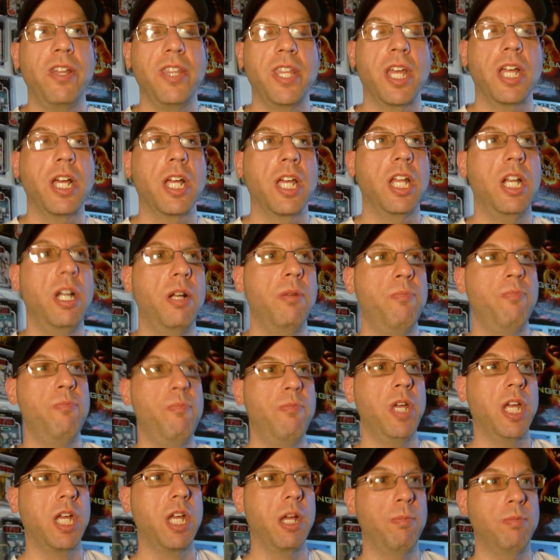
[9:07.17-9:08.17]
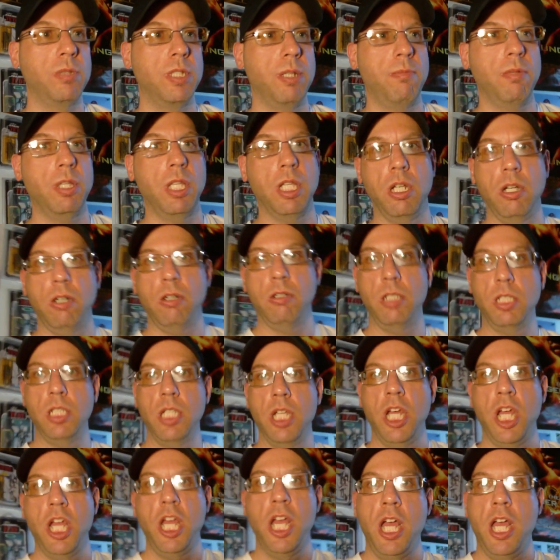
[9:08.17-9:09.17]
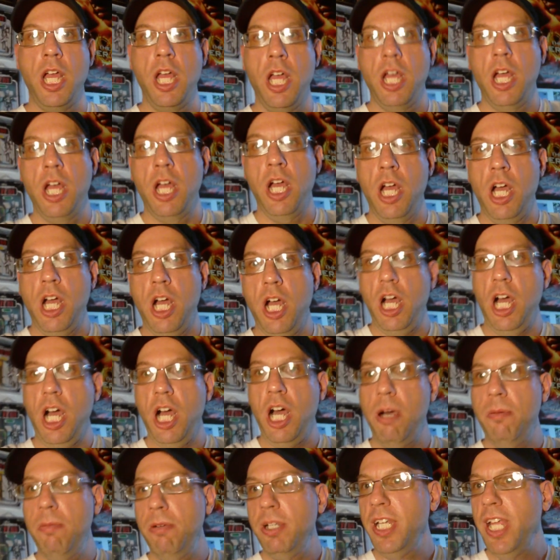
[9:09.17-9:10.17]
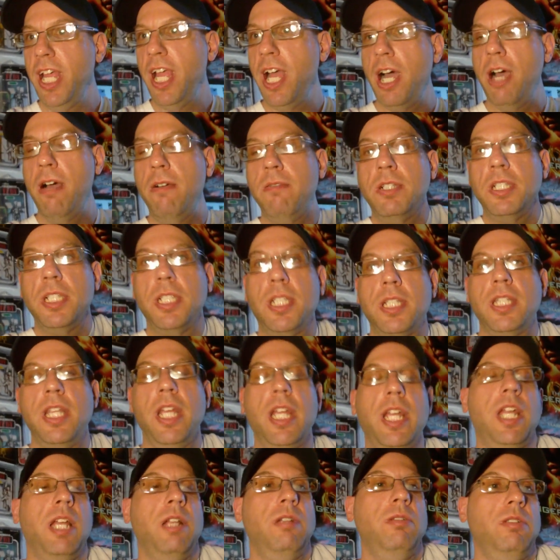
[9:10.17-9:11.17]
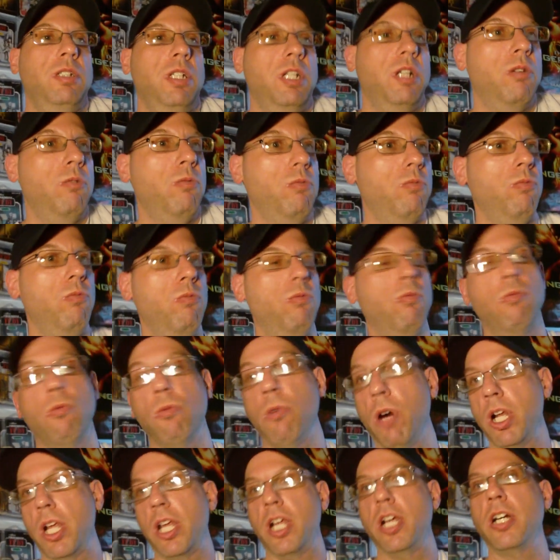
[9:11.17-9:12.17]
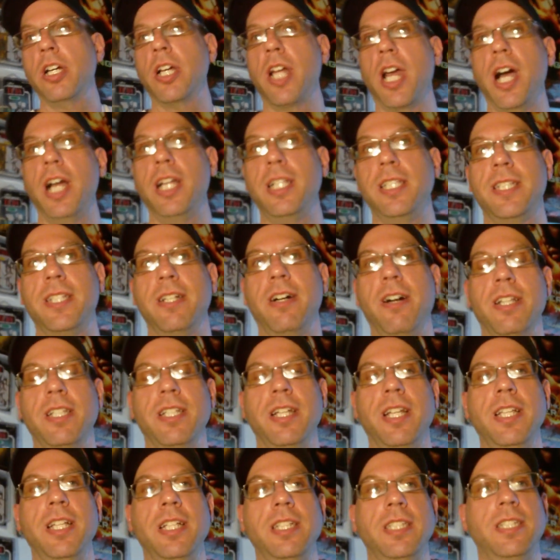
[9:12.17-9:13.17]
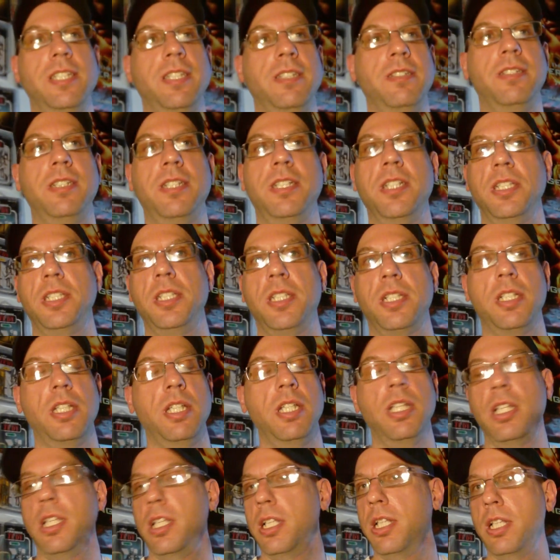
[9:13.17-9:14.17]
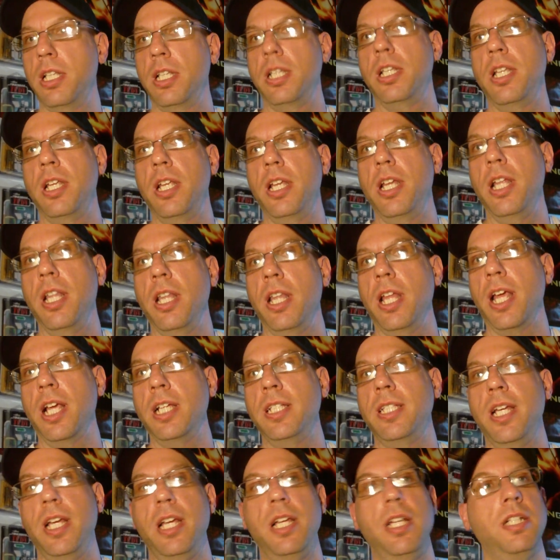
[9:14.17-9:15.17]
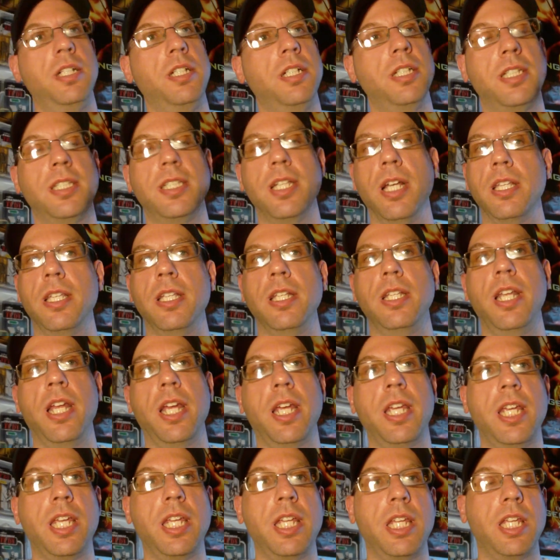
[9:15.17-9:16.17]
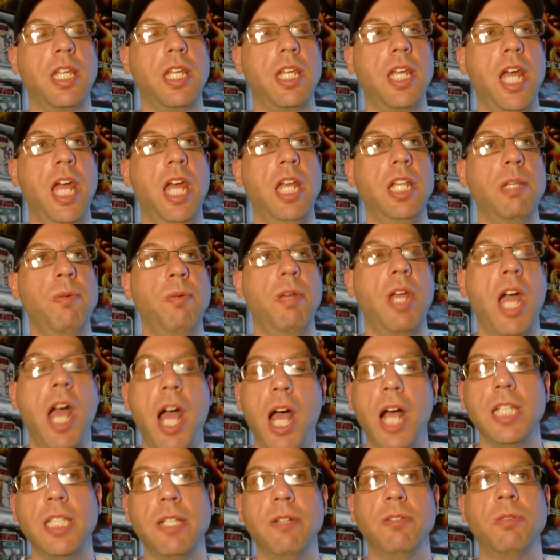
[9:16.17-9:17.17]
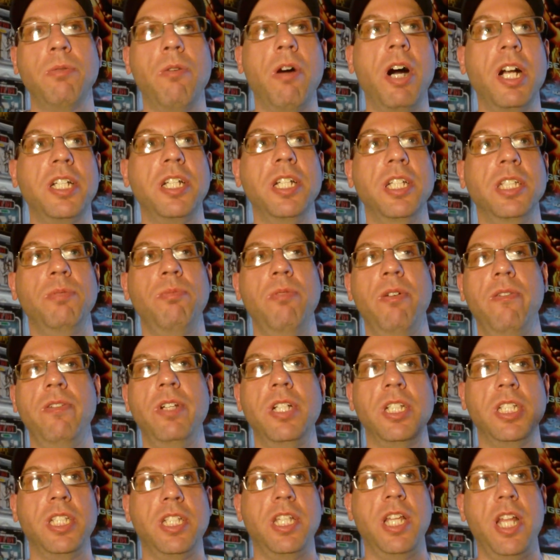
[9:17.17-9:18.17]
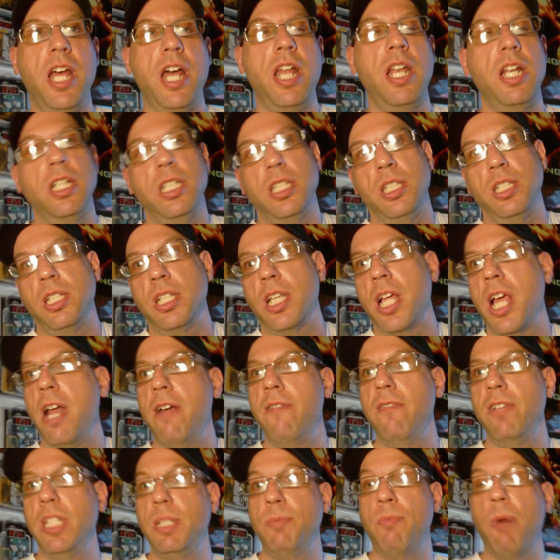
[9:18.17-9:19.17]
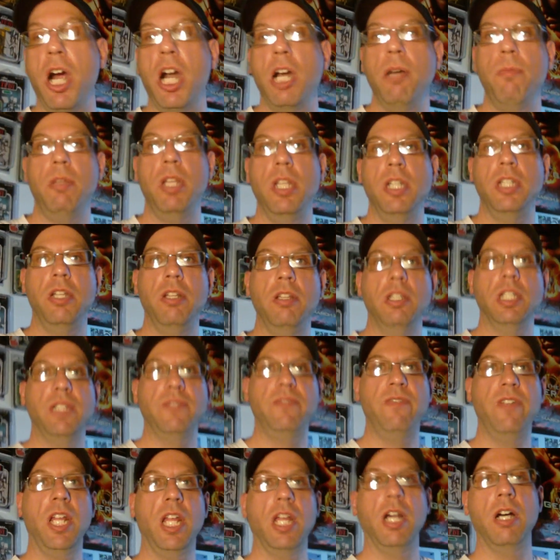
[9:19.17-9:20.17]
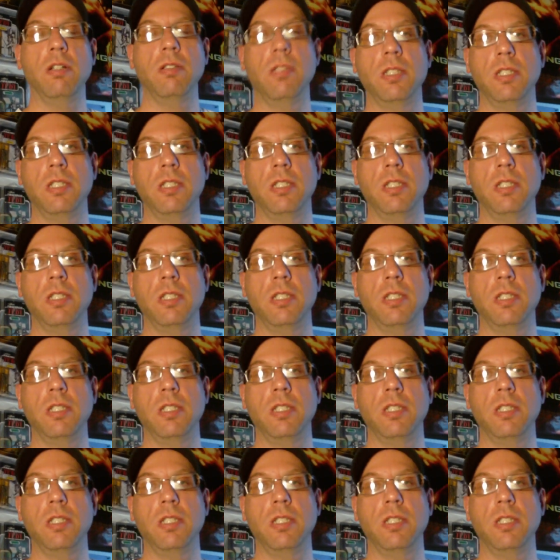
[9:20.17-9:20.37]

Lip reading: I think I'm going to pick up some of those. But yeah, I was just thinking, what are your guys' thoughts on this? It's just, like I said, it's just something that came to me as I was watching this movie, and kind of inspired me to do this video.